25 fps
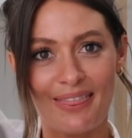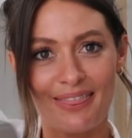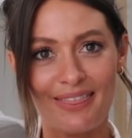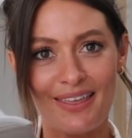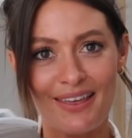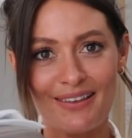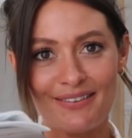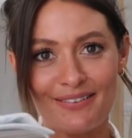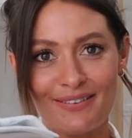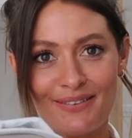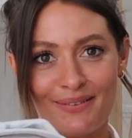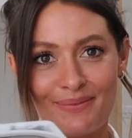
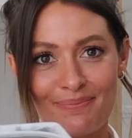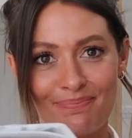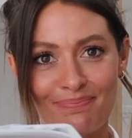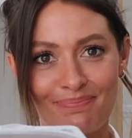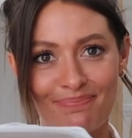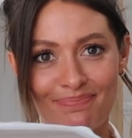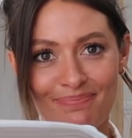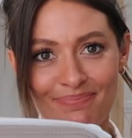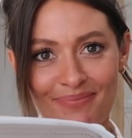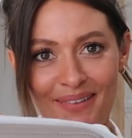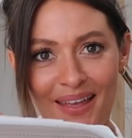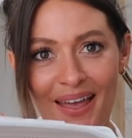this
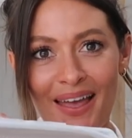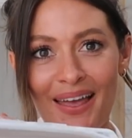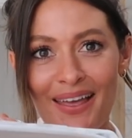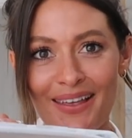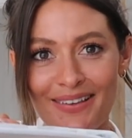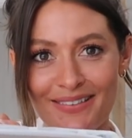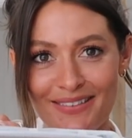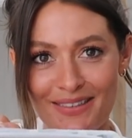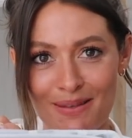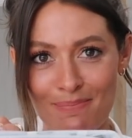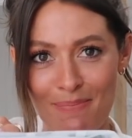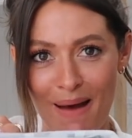
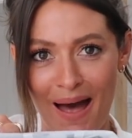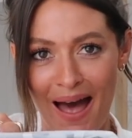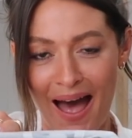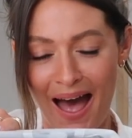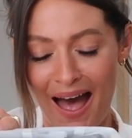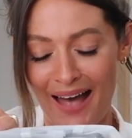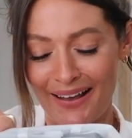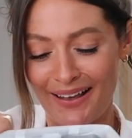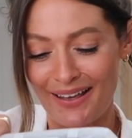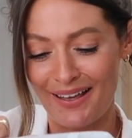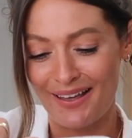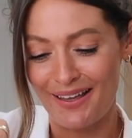is the
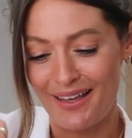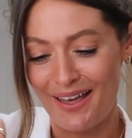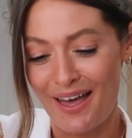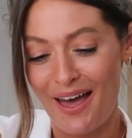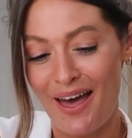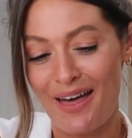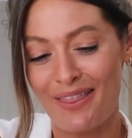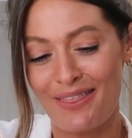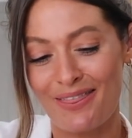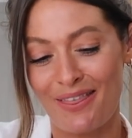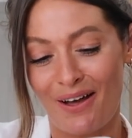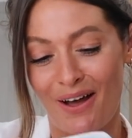bag
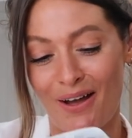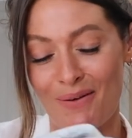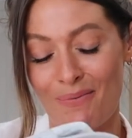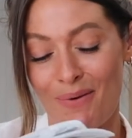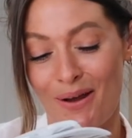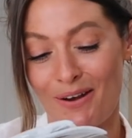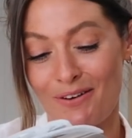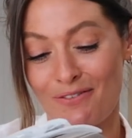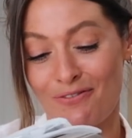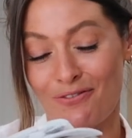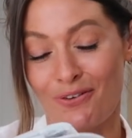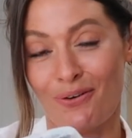that I
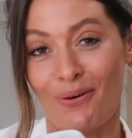went